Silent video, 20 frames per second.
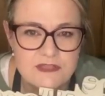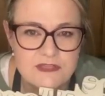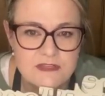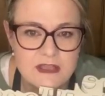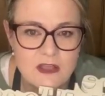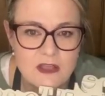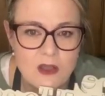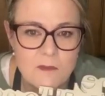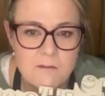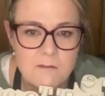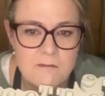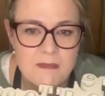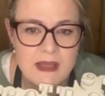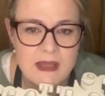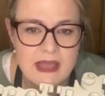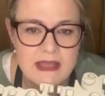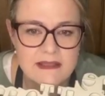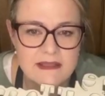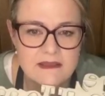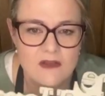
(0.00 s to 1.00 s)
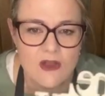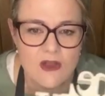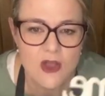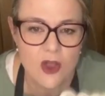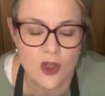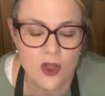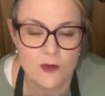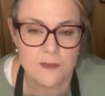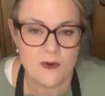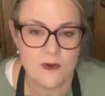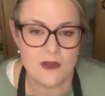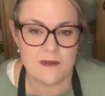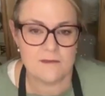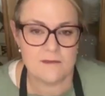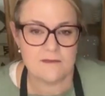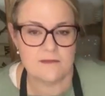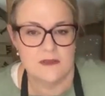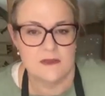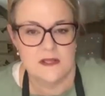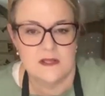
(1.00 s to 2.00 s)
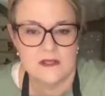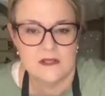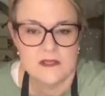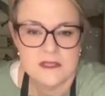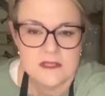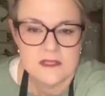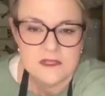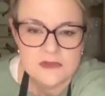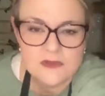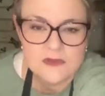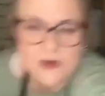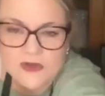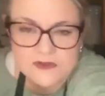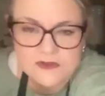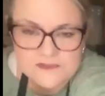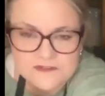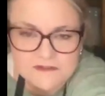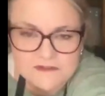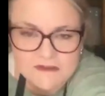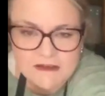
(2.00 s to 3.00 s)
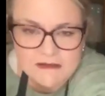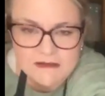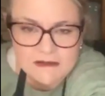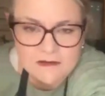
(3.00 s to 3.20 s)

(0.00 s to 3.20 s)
I think I'm back. I hope I'm not...